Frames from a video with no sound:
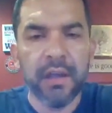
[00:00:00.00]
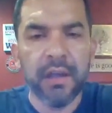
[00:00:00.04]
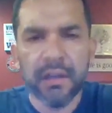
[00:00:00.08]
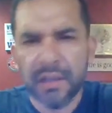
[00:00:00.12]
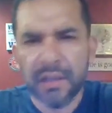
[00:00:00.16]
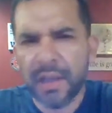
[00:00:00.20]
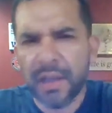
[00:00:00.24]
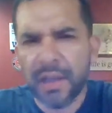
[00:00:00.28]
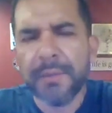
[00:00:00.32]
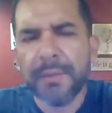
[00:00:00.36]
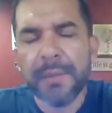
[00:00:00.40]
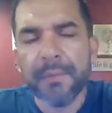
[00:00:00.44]

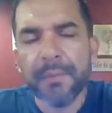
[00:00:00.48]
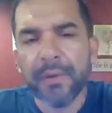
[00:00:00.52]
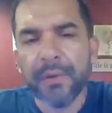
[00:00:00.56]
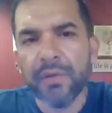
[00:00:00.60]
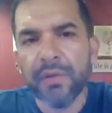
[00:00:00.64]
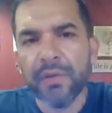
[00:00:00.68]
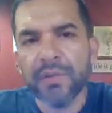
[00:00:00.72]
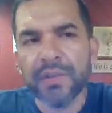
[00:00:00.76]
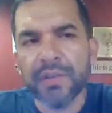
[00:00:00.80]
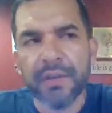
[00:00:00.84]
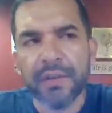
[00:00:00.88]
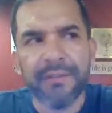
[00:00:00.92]
A lot of people
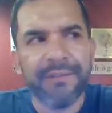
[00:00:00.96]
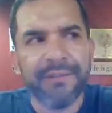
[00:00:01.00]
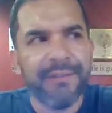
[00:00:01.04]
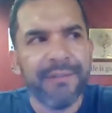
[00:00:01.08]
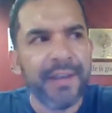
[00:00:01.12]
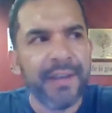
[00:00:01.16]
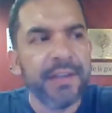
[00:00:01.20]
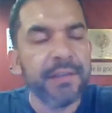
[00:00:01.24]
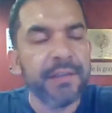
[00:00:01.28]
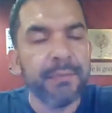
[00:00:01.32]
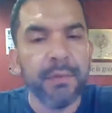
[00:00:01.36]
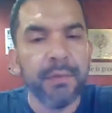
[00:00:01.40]
use a
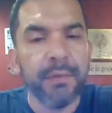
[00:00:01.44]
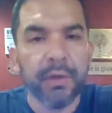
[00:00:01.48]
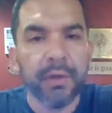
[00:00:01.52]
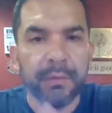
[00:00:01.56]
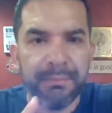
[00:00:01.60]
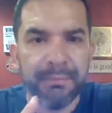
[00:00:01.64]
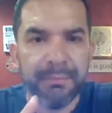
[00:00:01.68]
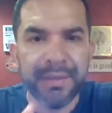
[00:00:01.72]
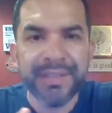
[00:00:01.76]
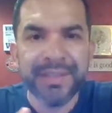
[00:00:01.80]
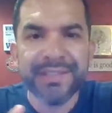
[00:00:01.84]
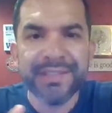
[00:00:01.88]

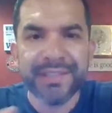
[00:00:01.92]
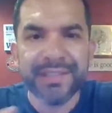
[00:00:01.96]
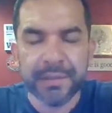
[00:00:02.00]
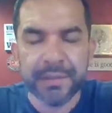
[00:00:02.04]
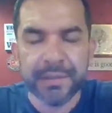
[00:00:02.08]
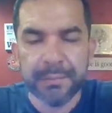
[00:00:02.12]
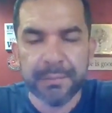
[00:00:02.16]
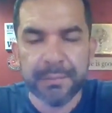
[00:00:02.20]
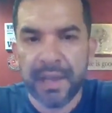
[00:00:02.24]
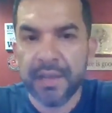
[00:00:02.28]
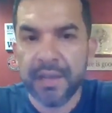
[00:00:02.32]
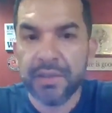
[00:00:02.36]
Facebook
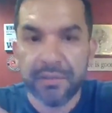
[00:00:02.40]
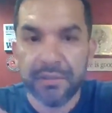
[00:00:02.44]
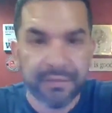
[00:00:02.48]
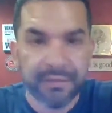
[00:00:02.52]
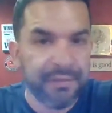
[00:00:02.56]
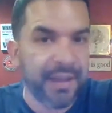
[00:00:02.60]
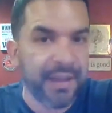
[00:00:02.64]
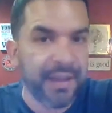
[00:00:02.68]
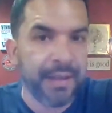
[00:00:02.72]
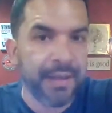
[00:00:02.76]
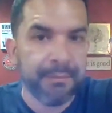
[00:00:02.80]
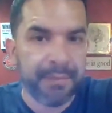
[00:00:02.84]
business page, a
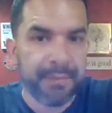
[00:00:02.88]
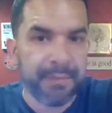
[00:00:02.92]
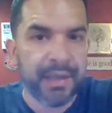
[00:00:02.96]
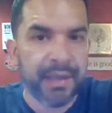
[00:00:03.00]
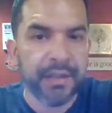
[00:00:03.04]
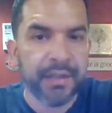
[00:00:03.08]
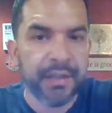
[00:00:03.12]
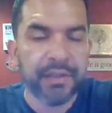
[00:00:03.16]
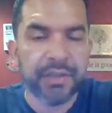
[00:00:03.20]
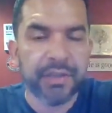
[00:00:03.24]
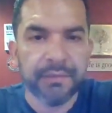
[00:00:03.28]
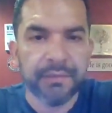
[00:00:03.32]
fan
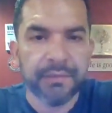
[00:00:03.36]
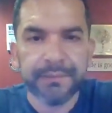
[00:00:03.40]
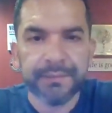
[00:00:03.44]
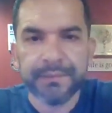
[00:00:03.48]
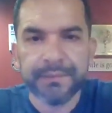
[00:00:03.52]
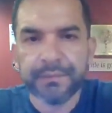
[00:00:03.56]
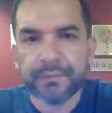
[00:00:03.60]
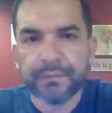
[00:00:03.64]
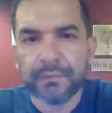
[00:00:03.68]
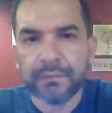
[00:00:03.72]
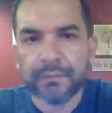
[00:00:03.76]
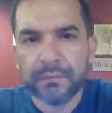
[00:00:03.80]
page,
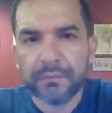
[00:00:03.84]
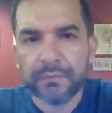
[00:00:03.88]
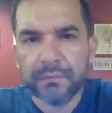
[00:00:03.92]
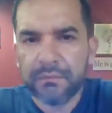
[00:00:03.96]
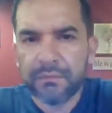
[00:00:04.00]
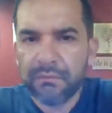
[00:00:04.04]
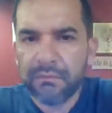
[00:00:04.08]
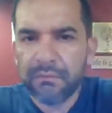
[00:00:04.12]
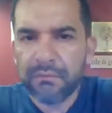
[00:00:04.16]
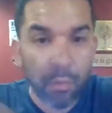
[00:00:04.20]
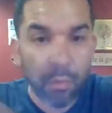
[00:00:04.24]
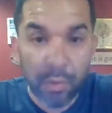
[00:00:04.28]

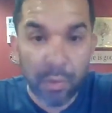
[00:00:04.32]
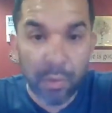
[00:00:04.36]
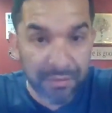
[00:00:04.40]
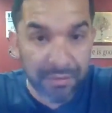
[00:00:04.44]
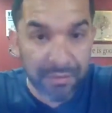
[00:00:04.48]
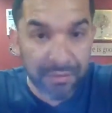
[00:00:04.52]
whatever